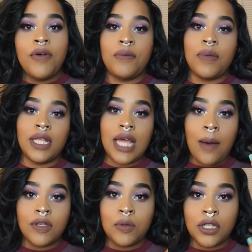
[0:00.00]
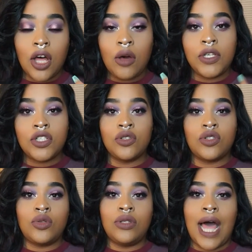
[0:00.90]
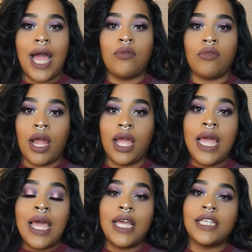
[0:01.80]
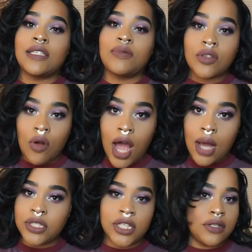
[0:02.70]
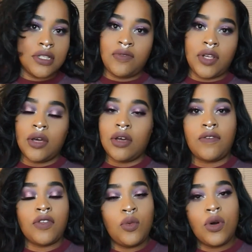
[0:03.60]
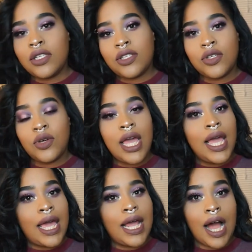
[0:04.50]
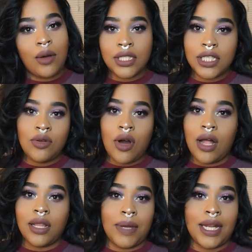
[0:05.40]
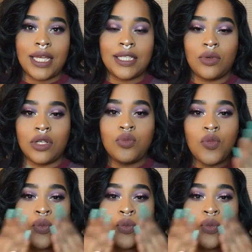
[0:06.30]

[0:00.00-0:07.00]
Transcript: Put them in the comments below. Be sure to like, rate, and subscribe. Share this video if you want to, and I will see you all in my next one.